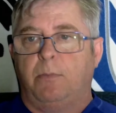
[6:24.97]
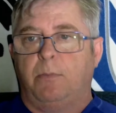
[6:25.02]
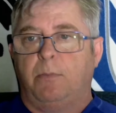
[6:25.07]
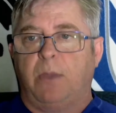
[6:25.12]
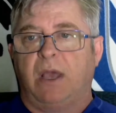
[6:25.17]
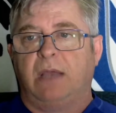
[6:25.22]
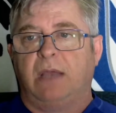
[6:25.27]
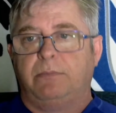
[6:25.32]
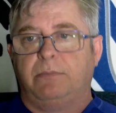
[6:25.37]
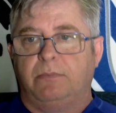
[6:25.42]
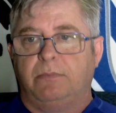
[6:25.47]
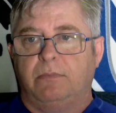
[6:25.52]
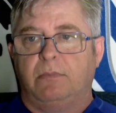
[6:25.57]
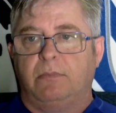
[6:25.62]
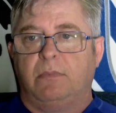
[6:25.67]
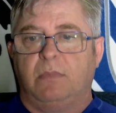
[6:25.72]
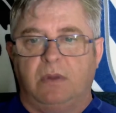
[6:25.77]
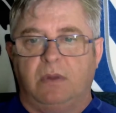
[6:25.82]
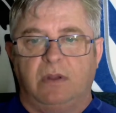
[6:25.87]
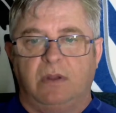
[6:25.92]
But
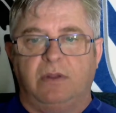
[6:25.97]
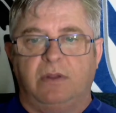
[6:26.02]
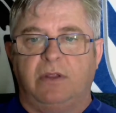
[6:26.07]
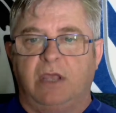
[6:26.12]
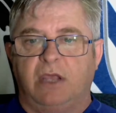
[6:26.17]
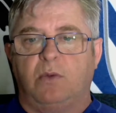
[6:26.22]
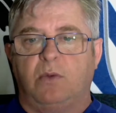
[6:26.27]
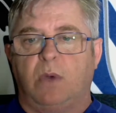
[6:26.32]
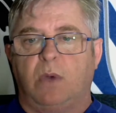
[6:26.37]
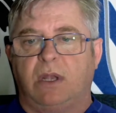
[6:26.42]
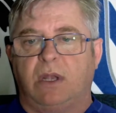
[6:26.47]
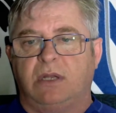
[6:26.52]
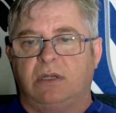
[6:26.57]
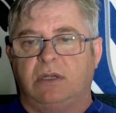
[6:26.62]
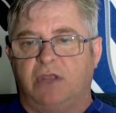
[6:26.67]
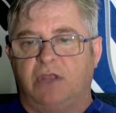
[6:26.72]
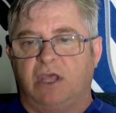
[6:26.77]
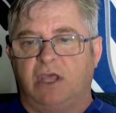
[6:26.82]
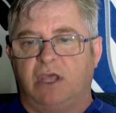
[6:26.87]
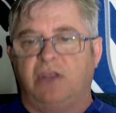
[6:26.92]
they're
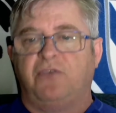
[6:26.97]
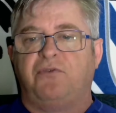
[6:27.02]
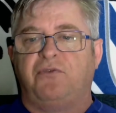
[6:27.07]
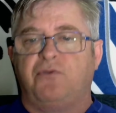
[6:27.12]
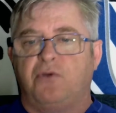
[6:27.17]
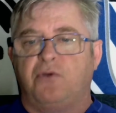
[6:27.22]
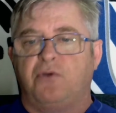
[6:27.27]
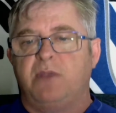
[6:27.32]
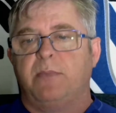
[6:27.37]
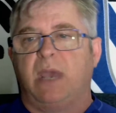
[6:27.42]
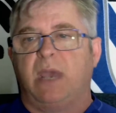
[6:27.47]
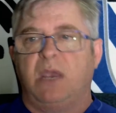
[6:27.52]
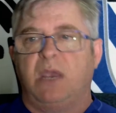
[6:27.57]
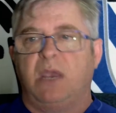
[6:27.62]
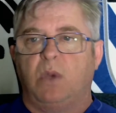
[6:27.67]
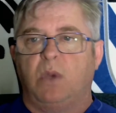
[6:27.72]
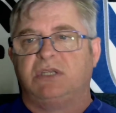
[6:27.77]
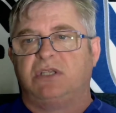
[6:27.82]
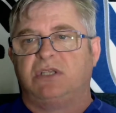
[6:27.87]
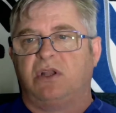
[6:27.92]
the three main
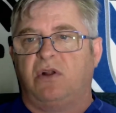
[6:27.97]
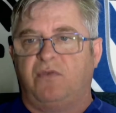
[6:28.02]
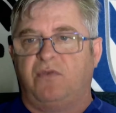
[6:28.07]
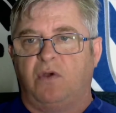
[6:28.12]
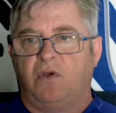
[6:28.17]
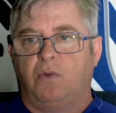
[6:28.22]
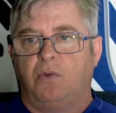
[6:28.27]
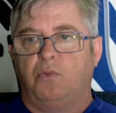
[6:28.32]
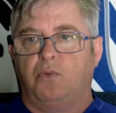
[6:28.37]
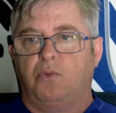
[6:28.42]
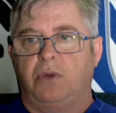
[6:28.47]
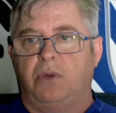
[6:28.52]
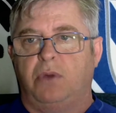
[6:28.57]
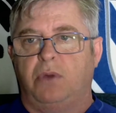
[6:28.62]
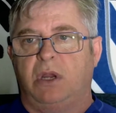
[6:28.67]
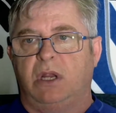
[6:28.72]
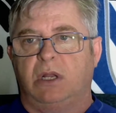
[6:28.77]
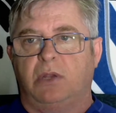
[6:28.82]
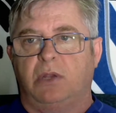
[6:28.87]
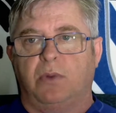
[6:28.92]
ones that I find
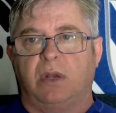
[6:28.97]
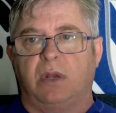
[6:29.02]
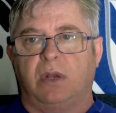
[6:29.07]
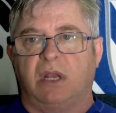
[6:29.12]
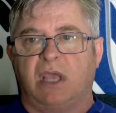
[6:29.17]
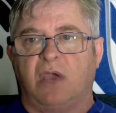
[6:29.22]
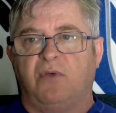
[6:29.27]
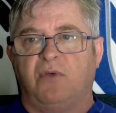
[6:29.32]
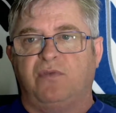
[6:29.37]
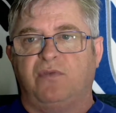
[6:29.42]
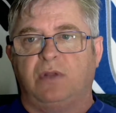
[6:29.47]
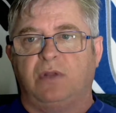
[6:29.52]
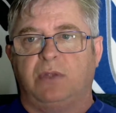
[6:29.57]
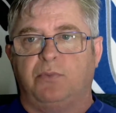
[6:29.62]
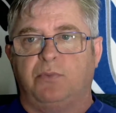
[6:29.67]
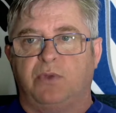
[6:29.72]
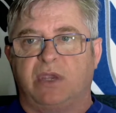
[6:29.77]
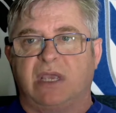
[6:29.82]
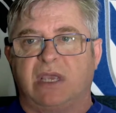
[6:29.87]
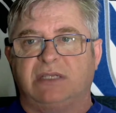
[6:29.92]
really, really helpful in
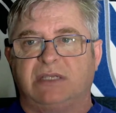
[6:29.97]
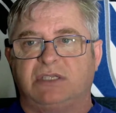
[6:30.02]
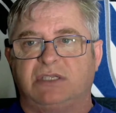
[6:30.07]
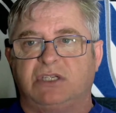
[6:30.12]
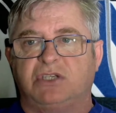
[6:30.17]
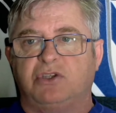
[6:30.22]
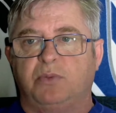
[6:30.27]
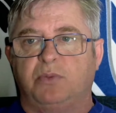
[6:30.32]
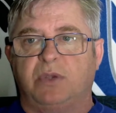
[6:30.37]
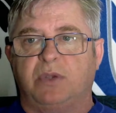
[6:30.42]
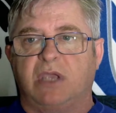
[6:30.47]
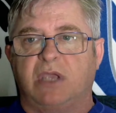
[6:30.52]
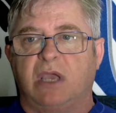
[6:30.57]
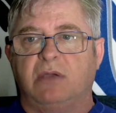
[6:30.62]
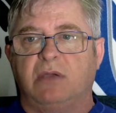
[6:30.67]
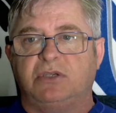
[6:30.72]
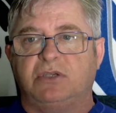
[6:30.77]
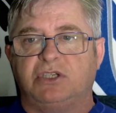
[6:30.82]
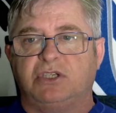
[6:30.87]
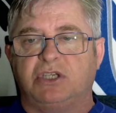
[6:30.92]
regards to
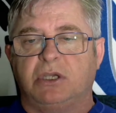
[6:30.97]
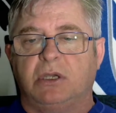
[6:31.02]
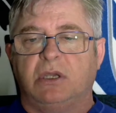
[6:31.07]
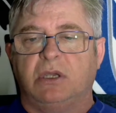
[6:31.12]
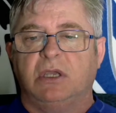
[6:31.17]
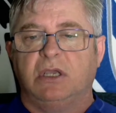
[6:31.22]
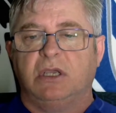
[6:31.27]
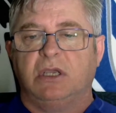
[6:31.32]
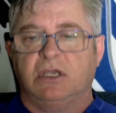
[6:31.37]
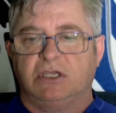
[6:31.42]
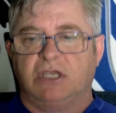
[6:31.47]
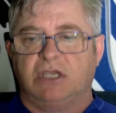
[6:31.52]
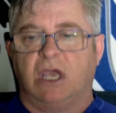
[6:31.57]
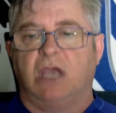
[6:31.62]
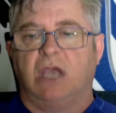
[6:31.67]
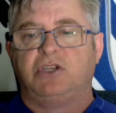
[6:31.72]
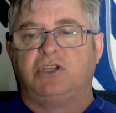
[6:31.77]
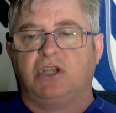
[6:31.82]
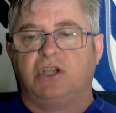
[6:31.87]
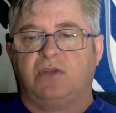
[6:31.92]
Supercoach. So
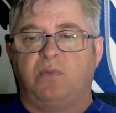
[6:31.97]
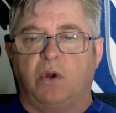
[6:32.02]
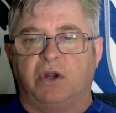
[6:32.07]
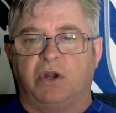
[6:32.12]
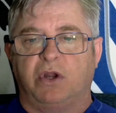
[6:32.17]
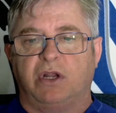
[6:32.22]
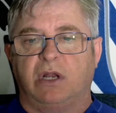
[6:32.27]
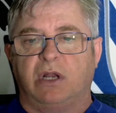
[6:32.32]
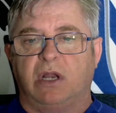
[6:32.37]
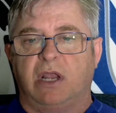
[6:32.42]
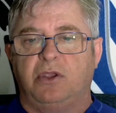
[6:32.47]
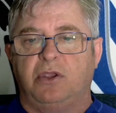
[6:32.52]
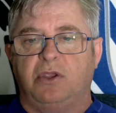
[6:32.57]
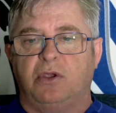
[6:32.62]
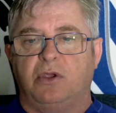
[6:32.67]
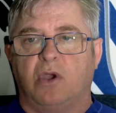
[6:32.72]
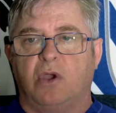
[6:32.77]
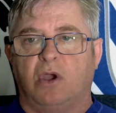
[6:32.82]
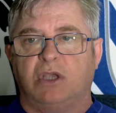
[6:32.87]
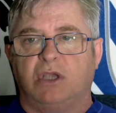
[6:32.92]
I just wanted to let
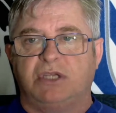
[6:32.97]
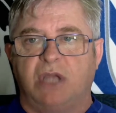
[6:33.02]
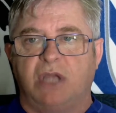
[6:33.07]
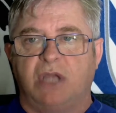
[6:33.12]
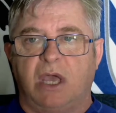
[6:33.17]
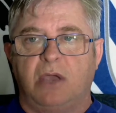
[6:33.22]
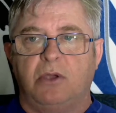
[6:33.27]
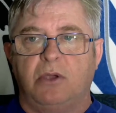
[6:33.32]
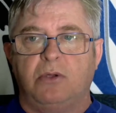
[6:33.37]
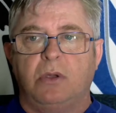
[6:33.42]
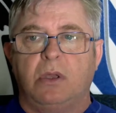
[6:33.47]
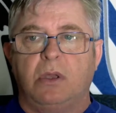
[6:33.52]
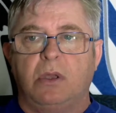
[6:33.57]
you guys know.